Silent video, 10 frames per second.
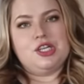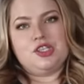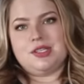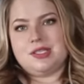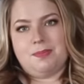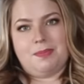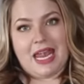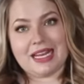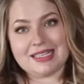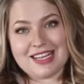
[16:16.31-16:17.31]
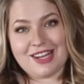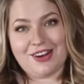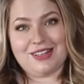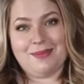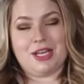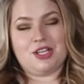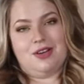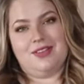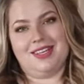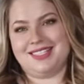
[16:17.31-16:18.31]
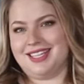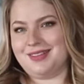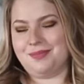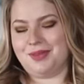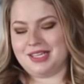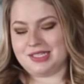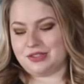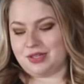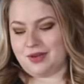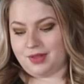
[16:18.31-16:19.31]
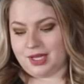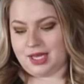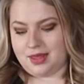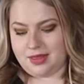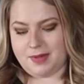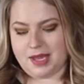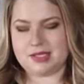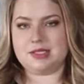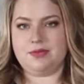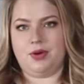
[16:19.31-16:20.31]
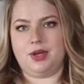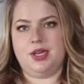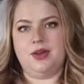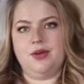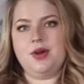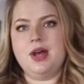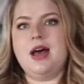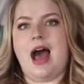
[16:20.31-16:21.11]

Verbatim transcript: just band here to make sure everything stays in place, these are definitely the pants for you.